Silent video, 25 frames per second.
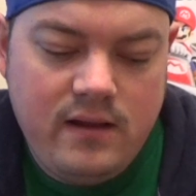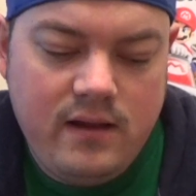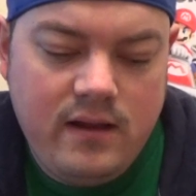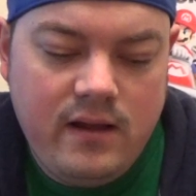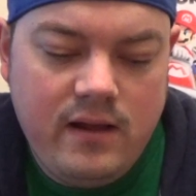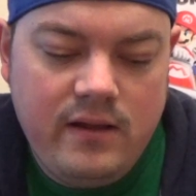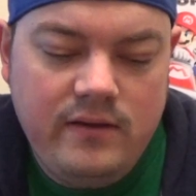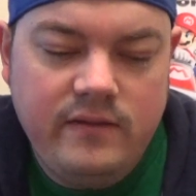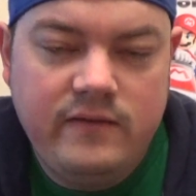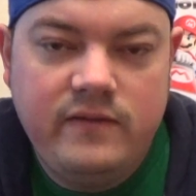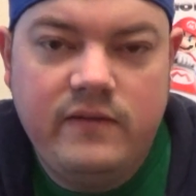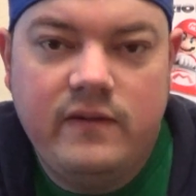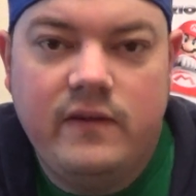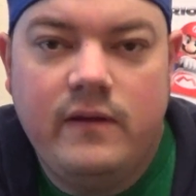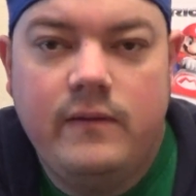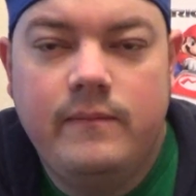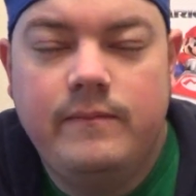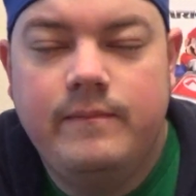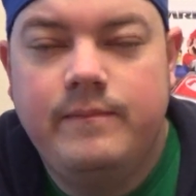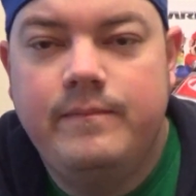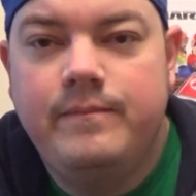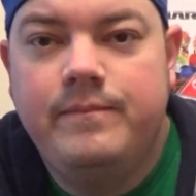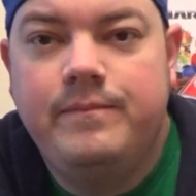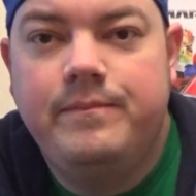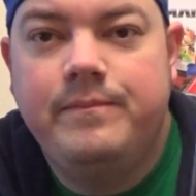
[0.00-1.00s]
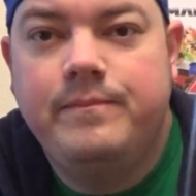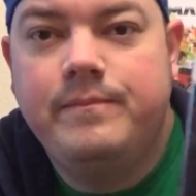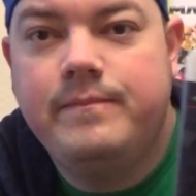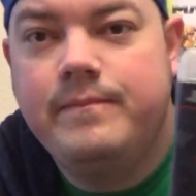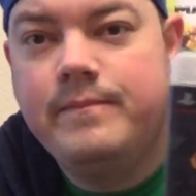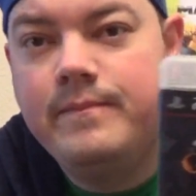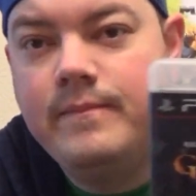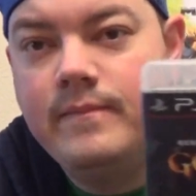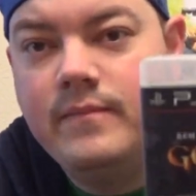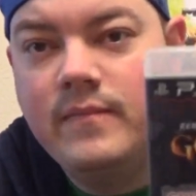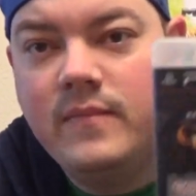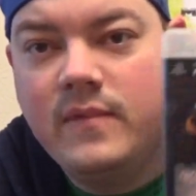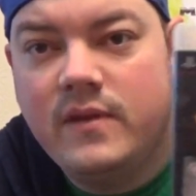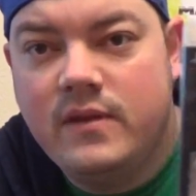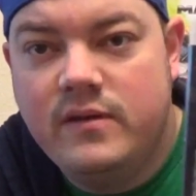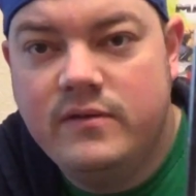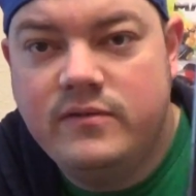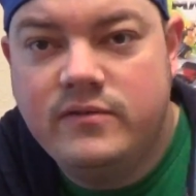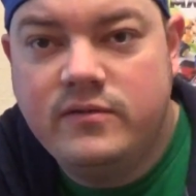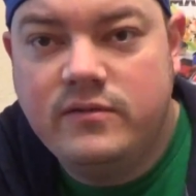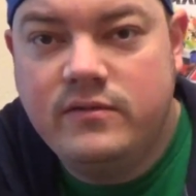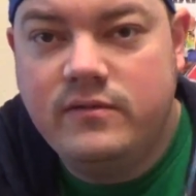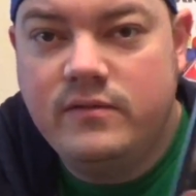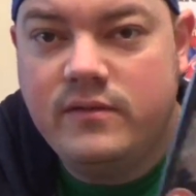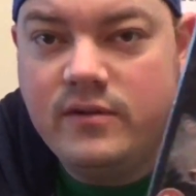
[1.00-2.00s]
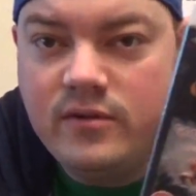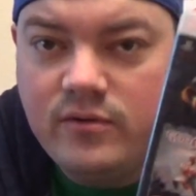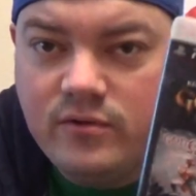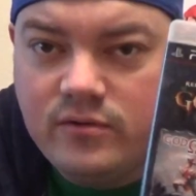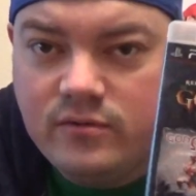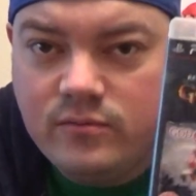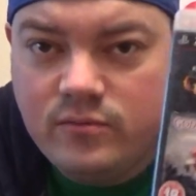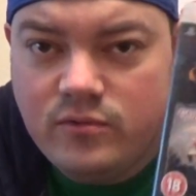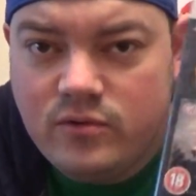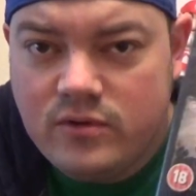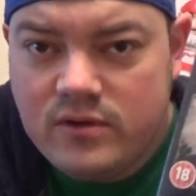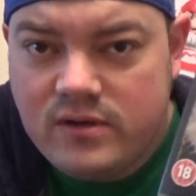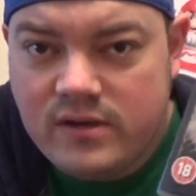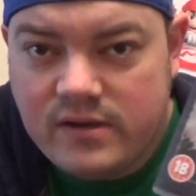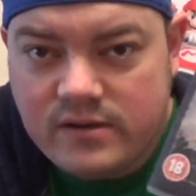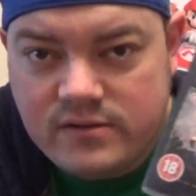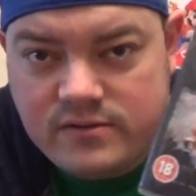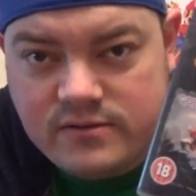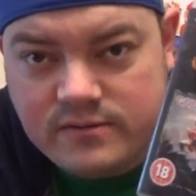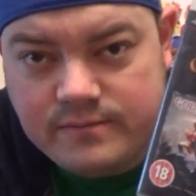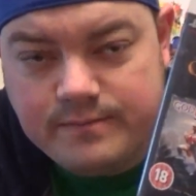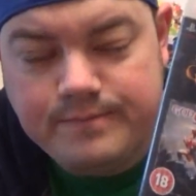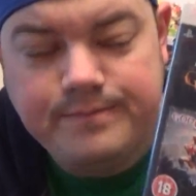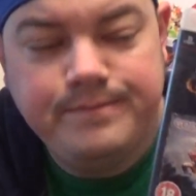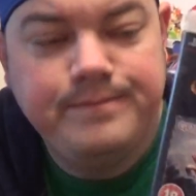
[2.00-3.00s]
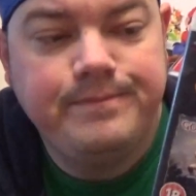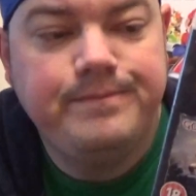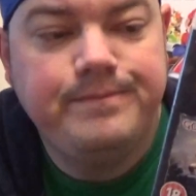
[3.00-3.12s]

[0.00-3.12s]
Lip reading: And it's the God of War collection.